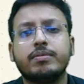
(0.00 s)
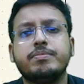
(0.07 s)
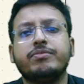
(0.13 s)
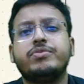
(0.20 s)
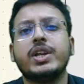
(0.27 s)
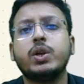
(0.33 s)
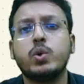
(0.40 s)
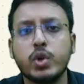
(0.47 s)

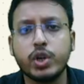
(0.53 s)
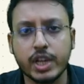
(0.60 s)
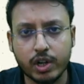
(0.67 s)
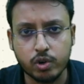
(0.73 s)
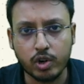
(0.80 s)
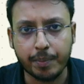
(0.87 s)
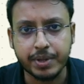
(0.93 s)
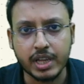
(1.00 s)
good
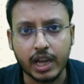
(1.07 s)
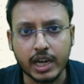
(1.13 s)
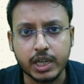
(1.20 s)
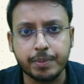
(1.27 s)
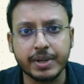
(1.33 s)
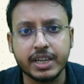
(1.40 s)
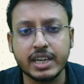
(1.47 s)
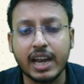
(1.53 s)
economic
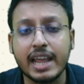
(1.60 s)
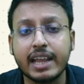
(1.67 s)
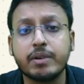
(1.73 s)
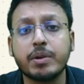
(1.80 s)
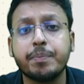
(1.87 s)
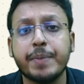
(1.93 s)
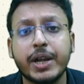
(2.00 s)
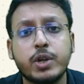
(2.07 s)
activity, like
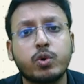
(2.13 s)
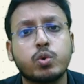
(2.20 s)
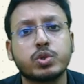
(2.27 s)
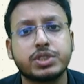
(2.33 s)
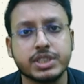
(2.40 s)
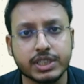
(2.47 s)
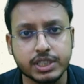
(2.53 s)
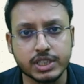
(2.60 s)
our metro
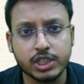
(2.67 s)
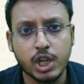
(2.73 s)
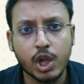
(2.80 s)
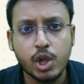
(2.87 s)
city.